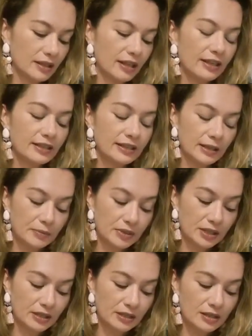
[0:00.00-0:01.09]

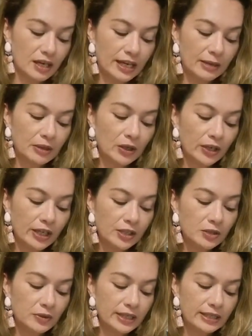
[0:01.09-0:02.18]
Acceptance. I am learning
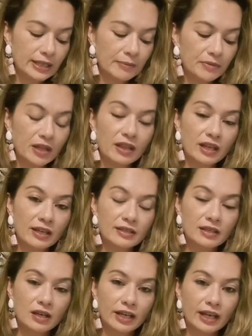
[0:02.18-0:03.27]
to accept the things
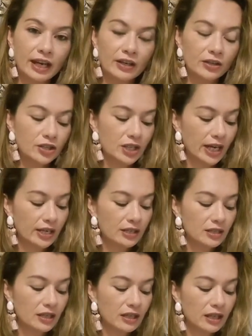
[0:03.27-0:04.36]
that I cannot change.
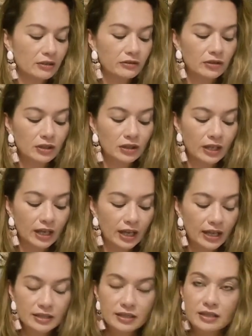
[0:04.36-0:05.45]
And I think for a lot of
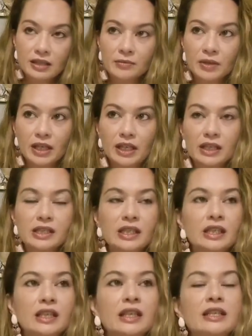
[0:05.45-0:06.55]
Cancers that I'm connecting
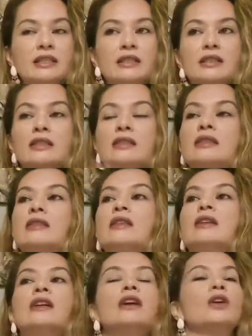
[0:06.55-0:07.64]
in, there's this
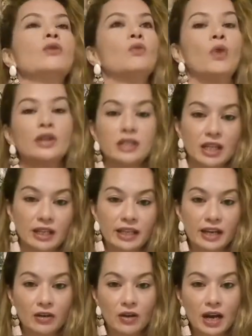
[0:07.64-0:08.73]
wanting
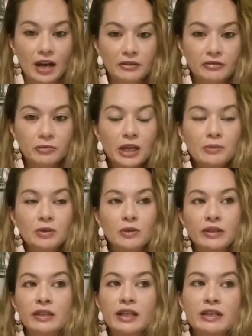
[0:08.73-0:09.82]
that crowd of people,
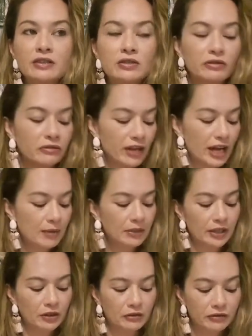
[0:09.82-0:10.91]
whether that is your
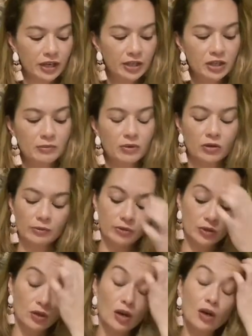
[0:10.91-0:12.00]
family, your friendship groups,
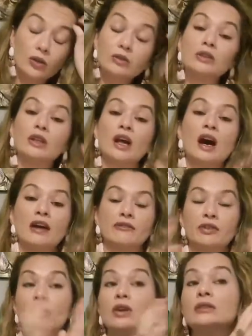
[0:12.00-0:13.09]
your old life,
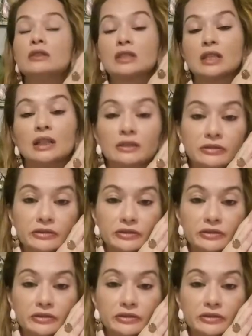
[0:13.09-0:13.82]
your old self,